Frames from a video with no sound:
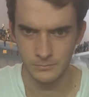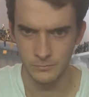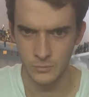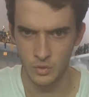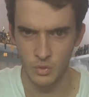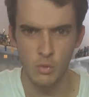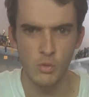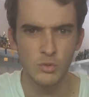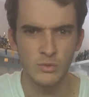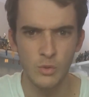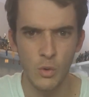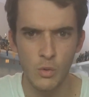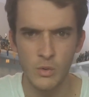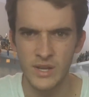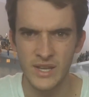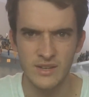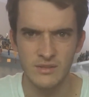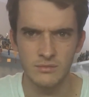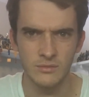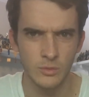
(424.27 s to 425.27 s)
all
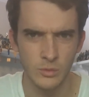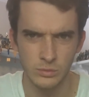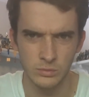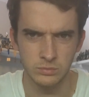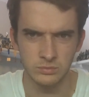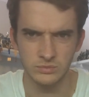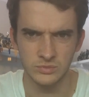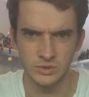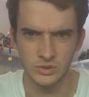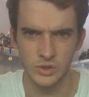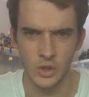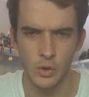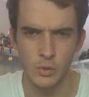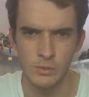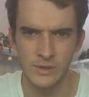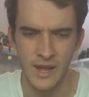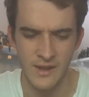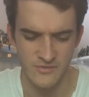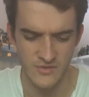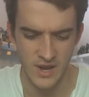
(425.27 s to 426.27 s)

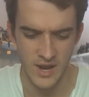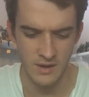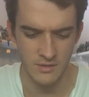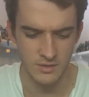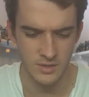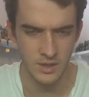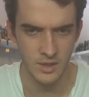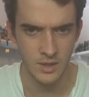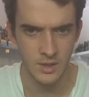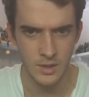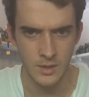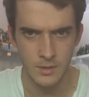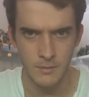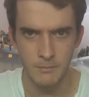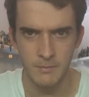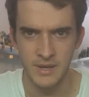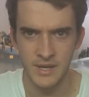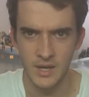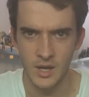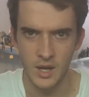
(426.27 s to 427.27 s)
day round,
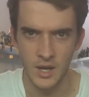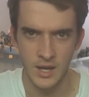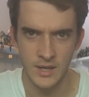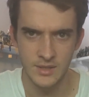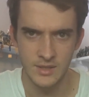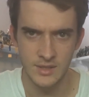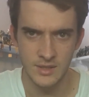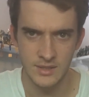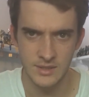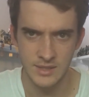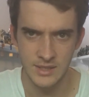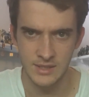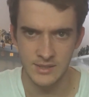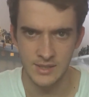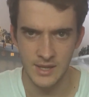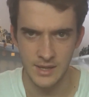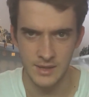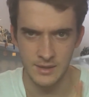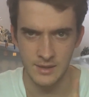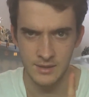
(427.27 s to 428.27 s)
midnight, 6
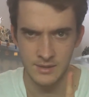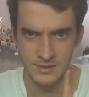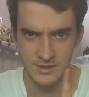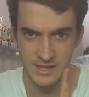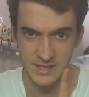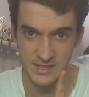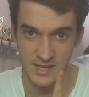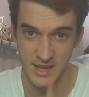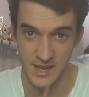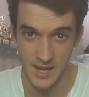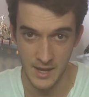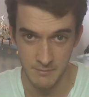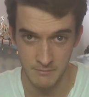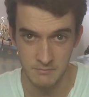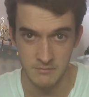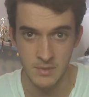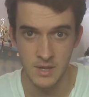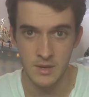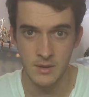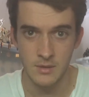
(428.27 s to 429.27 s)

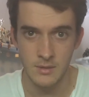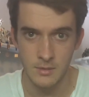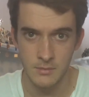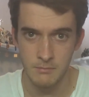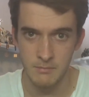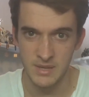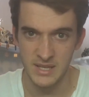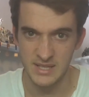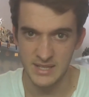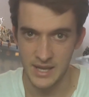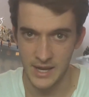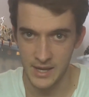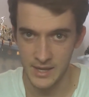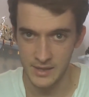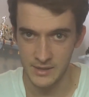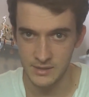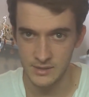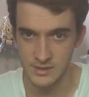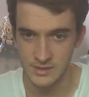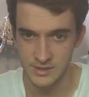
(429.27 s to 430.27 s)
a.m.,
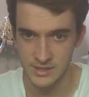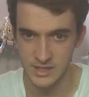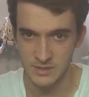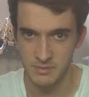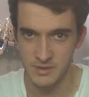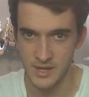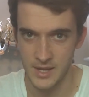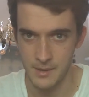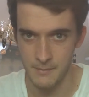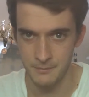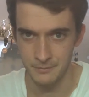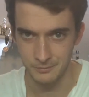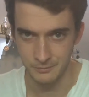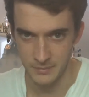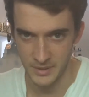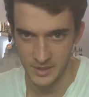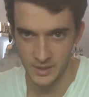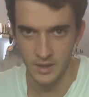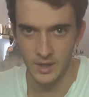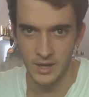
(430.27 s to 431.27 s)
midday, 6 p.m.,
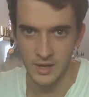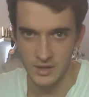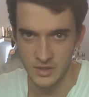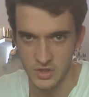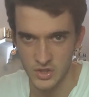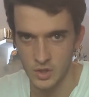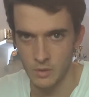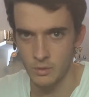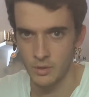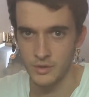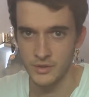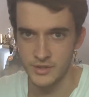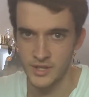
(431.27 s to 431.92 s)
midnight, and so on.